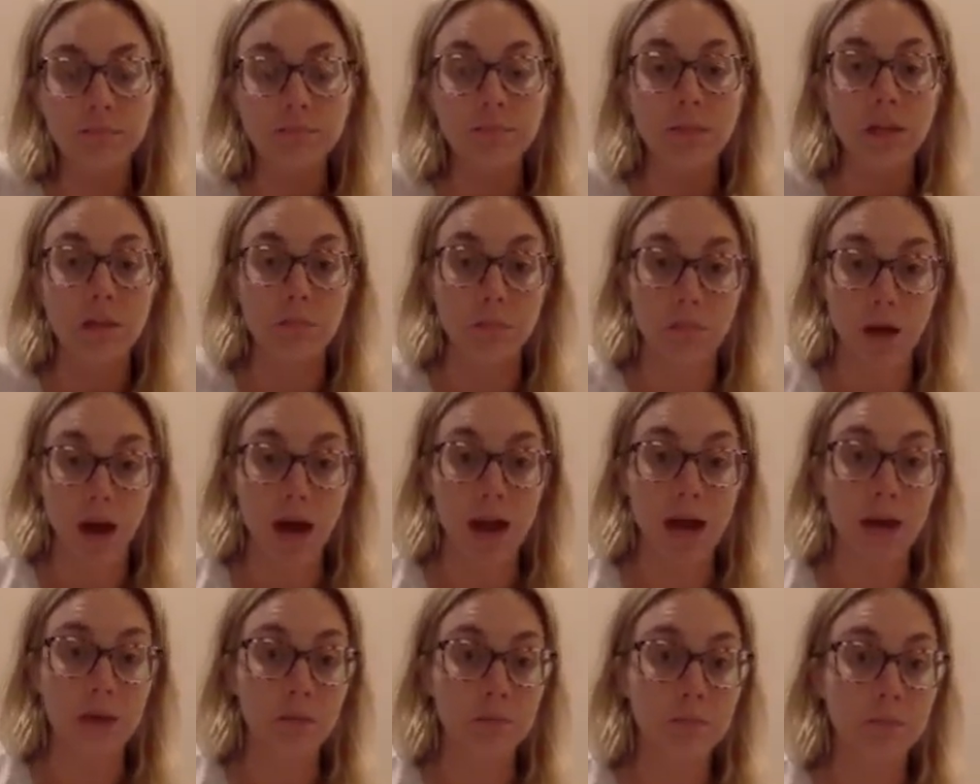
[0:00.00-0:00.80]
in
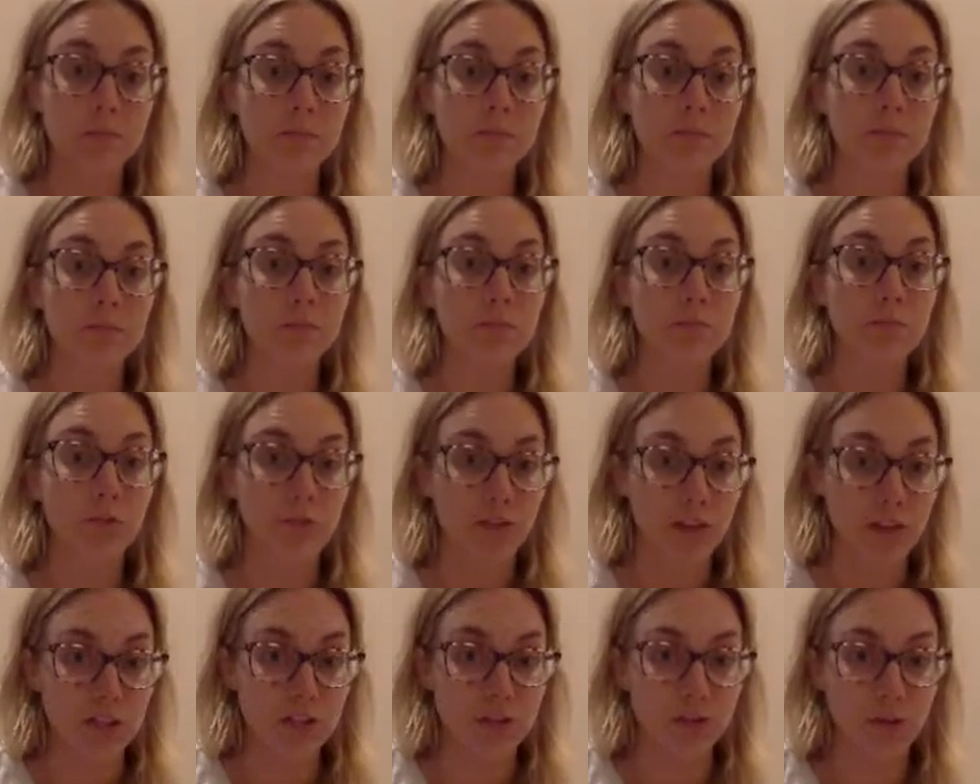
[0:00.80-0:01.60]
my
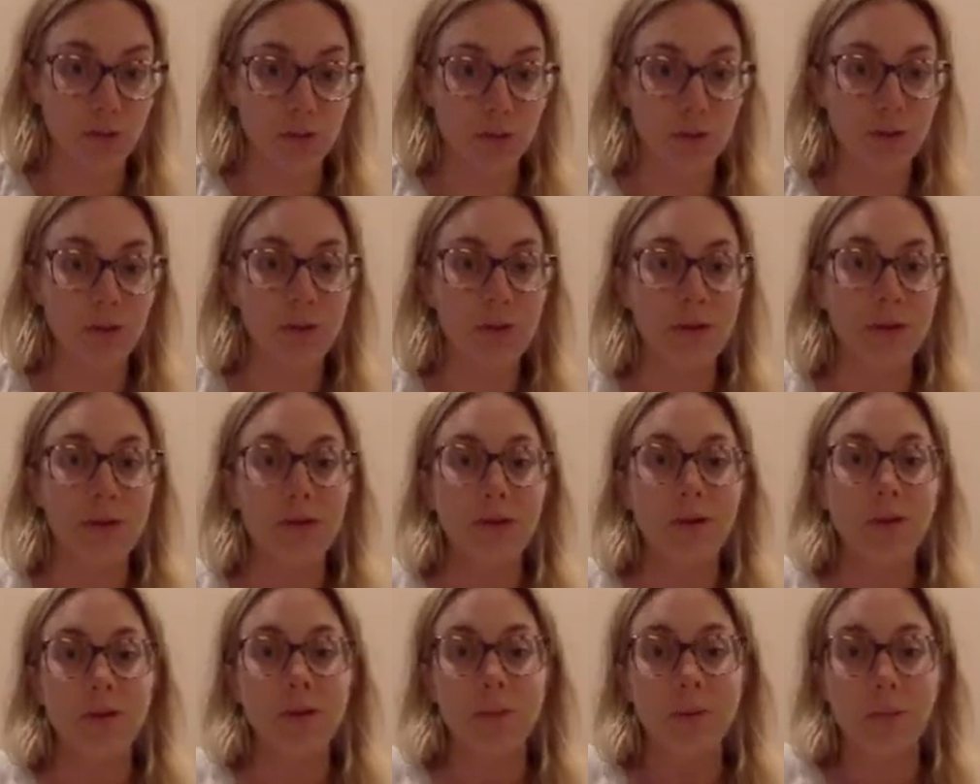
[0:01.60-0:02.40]
professional
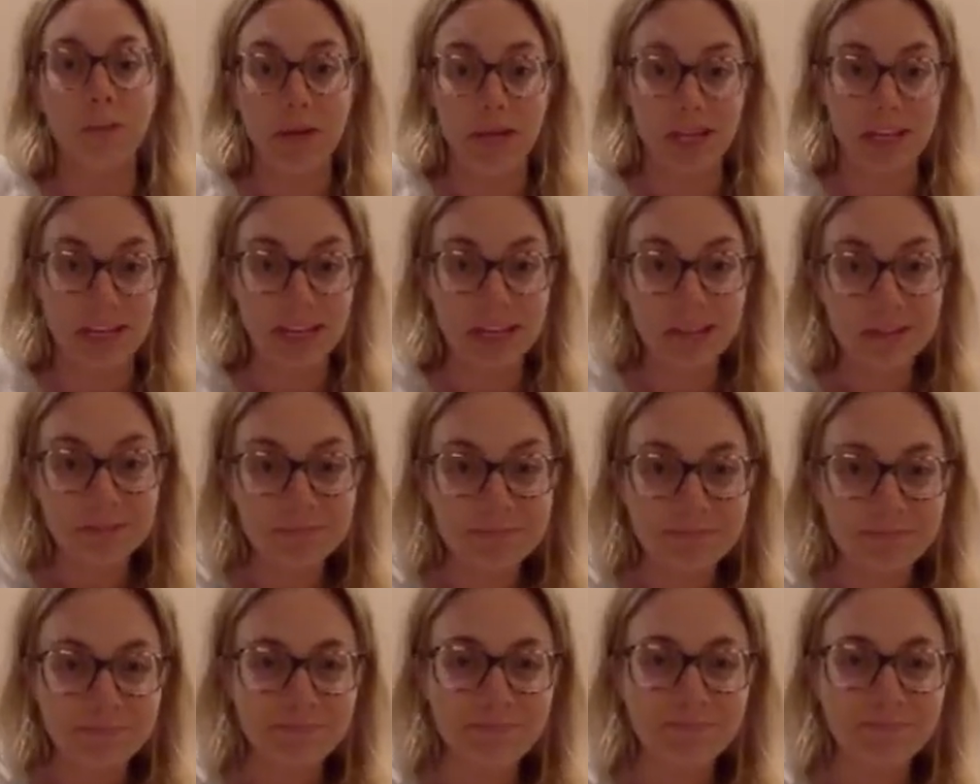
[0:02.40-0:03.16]
opinion.